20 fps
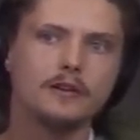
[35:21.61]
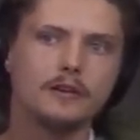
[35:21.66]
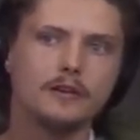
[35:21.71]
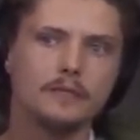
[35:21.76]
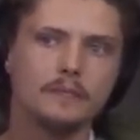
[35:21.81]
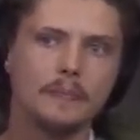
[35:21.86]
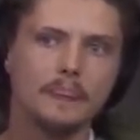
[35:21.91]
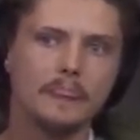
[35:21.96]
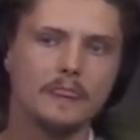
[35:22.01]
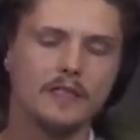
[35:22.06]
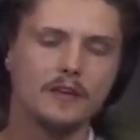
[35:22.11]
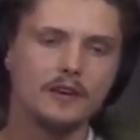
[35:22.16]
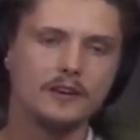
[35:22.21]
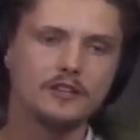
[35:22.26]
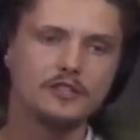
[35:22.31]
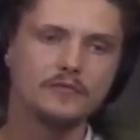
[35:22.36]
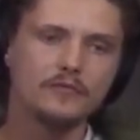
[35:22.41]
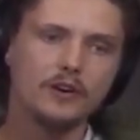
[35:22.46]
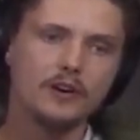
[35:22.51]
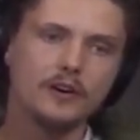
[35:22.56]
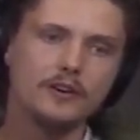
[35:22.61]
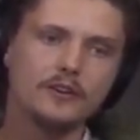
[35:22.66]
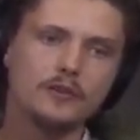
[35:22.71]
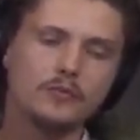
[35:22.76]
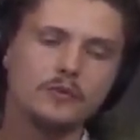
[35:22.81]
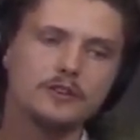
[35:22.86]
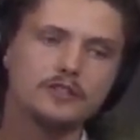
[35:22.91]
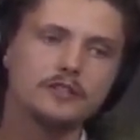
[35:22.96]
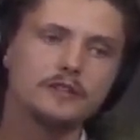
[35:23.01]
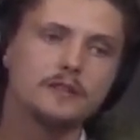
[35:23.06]
Okay. His
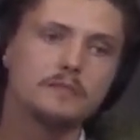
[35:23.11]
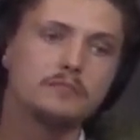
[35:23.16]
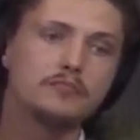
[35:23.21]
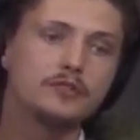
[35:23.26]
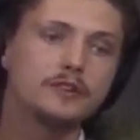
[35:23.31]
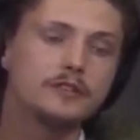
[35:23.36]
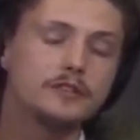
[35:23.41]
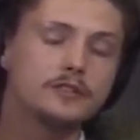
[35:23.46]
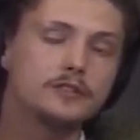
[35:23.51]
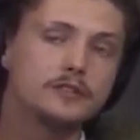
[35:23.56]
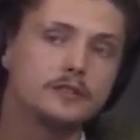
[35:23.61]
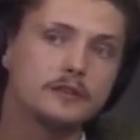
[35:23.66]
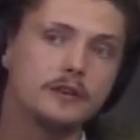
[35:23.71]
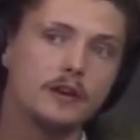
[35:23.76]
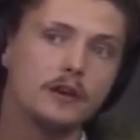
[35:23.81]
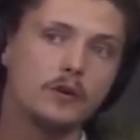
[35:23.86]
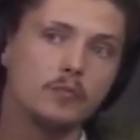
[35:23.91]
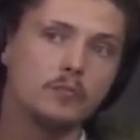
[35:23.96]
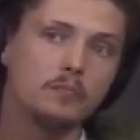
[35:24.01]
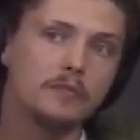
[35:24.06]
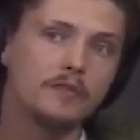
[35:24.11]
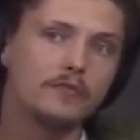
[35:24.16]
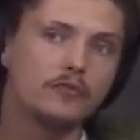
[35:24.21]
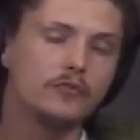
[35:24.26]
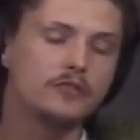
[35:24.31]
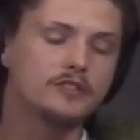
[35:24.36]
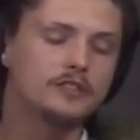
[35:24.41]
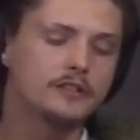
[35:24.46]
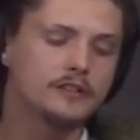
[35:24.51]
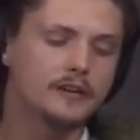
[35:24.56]
father was a prince, and
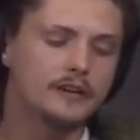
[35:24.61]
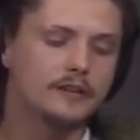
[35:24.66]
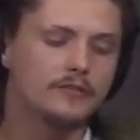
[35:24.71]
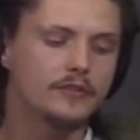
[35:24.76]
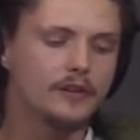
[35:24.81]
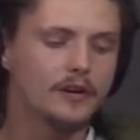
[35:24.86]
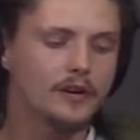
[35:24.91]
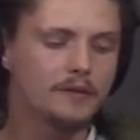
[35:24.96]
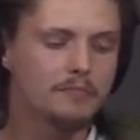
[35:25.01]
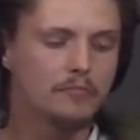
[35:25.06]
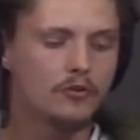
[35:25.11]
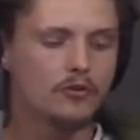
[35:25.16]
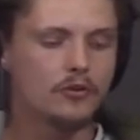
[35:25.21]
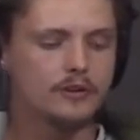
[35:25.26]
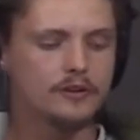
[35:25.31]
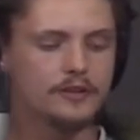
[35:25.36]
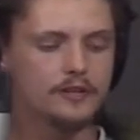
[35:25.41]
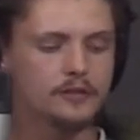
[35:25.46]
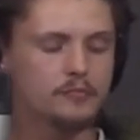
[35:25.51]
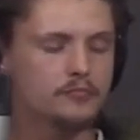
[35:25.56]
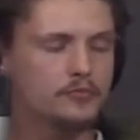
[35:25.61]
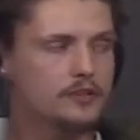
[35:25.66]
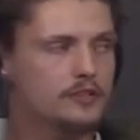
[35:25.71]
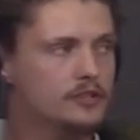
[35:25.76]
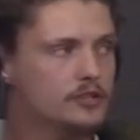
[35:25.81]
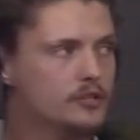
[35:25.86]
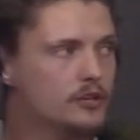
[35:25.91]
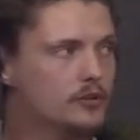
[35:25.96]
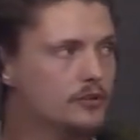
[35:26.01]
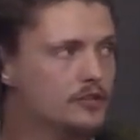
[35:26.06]
before Siddhartha got born, this
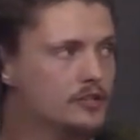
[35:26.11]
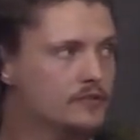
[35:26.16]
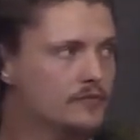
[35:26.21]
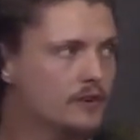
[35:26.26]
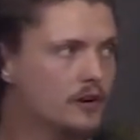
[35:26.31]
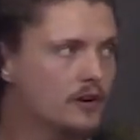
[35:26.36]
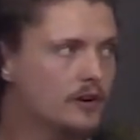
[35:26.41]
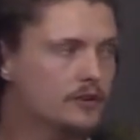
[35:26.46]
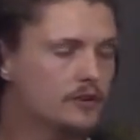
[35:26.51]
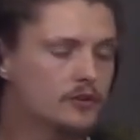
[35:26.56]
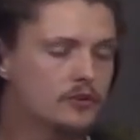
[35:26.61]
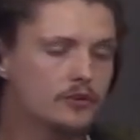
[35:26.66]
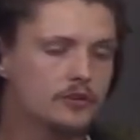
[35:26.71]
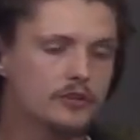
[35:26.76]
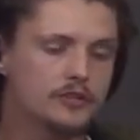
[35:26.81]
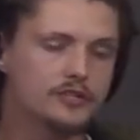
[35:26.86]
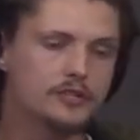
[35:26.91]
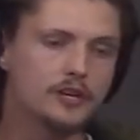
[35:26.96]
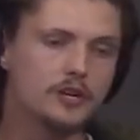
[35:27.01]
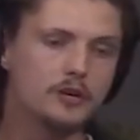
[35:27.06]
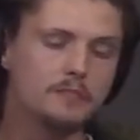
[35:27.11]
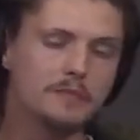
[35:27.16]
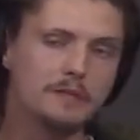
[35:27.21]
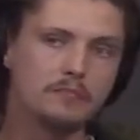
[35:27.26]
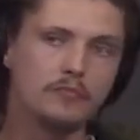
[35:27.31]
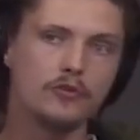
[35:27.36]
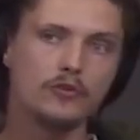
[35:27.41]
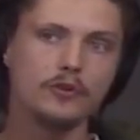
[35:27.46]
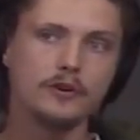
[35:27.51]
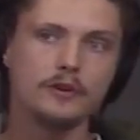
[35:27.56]
priest told his father, "Look, your son will
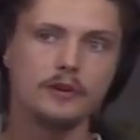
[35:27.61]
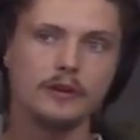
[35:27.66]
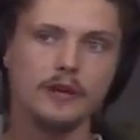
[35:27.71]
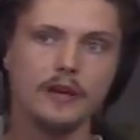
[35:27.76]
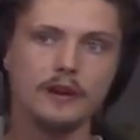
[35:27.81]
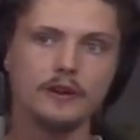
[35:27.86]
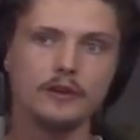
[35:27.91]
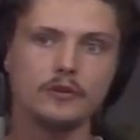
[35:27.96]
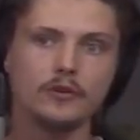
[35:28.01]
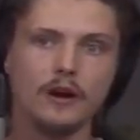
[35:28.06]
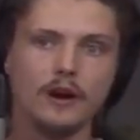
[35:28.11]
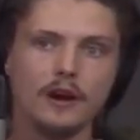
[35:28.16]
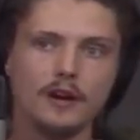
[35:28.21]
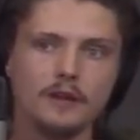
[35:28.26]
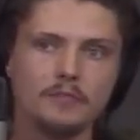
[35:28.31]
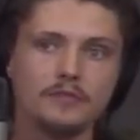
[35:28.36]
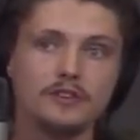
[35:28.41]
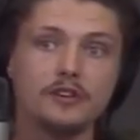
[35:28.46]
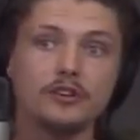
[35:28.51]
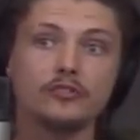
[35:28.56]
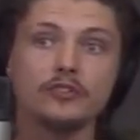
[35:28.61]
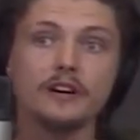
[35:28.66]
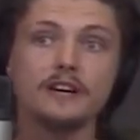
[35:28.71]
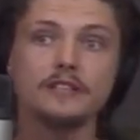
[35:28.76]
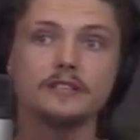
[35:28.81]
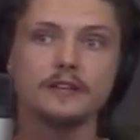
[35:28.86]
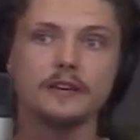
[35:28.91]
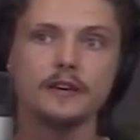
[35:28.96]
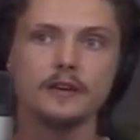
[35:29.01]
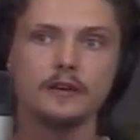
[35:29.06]
be born, and he'll either be a
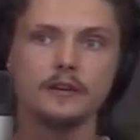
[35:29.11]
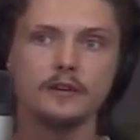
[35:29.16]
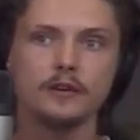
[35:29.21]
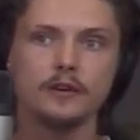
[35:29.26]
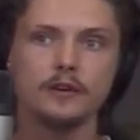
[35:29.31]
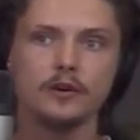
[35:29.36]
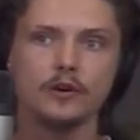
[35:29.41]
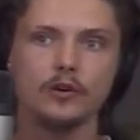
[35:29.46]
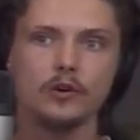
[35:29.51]
great king